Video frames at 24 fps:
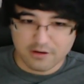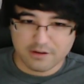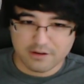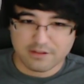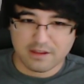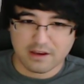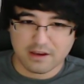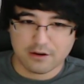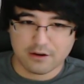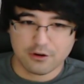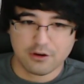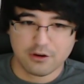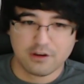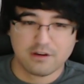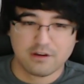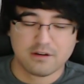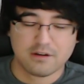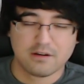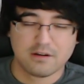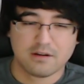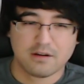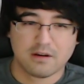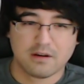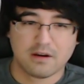is that
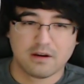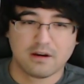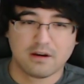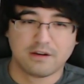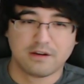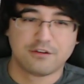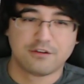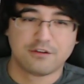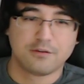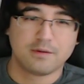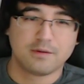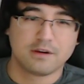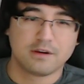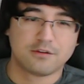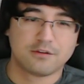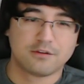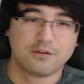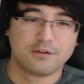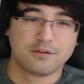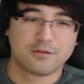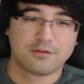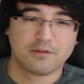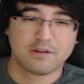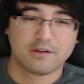good. 2 mana,
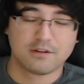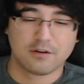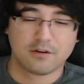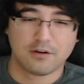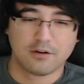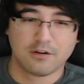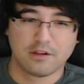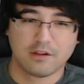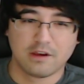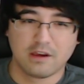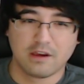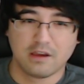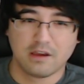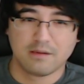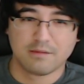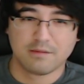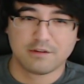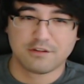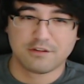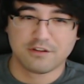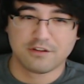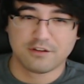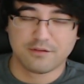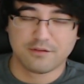2/3 in the early game
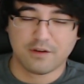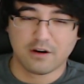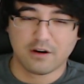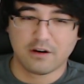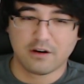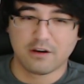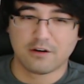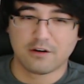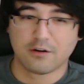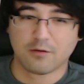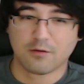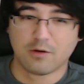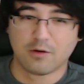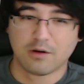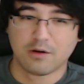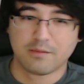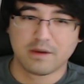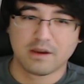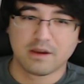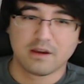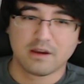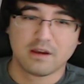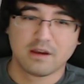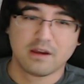is just very
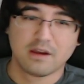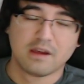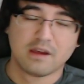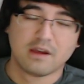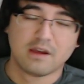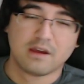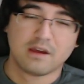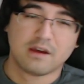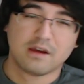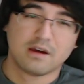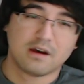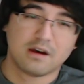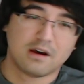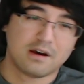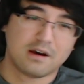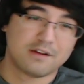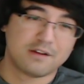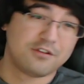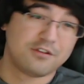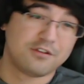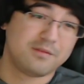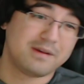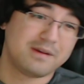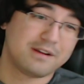underwhelming.
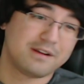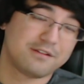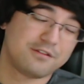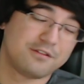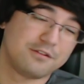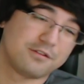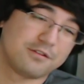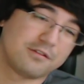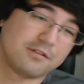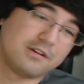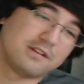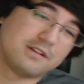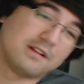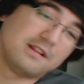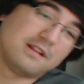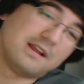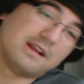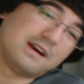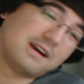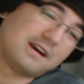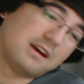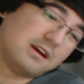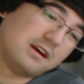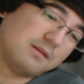2 mana, 2/3 in the
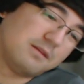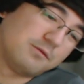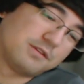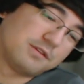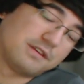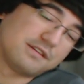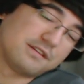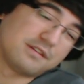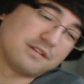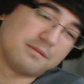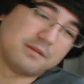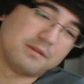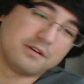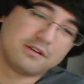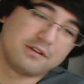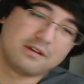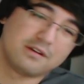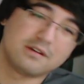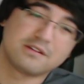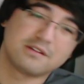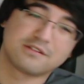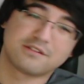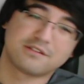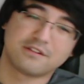late game with this
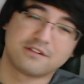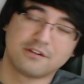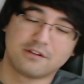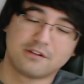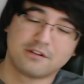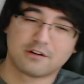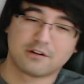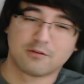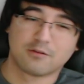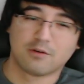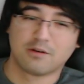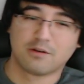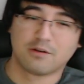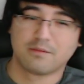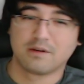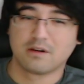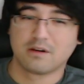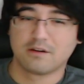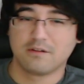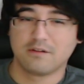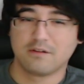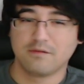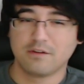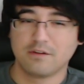ability is still
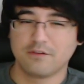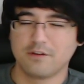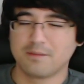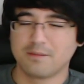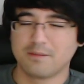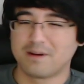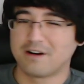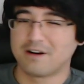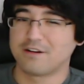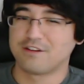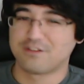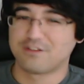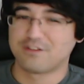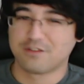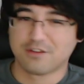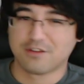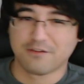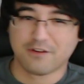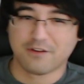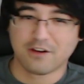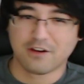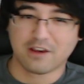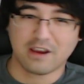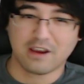underwhelming. Even if you pair this with the
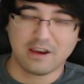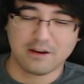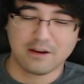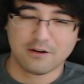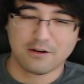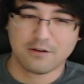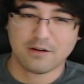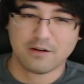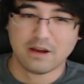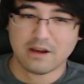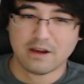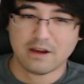Volcano,